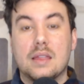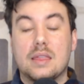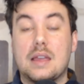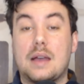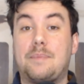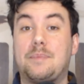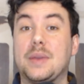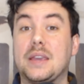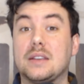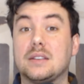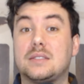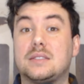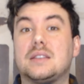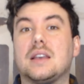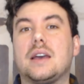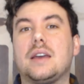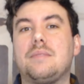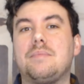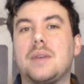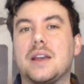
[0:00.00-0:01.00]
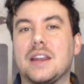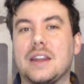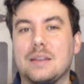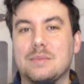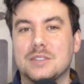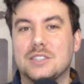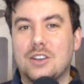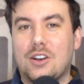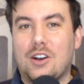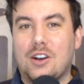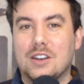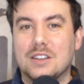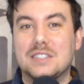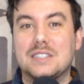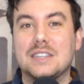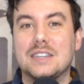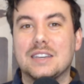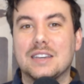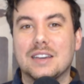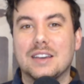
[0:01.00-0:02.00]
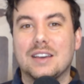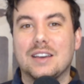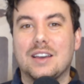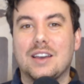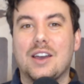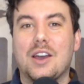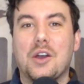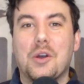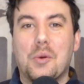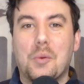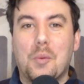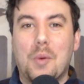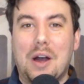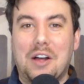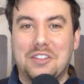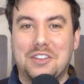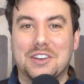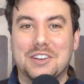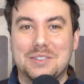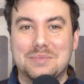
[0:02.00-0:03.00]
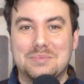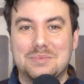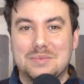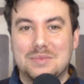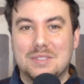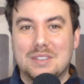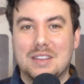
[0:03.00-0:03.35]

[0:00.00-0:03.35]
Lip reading: That being said, my name is Aussie. Welcome.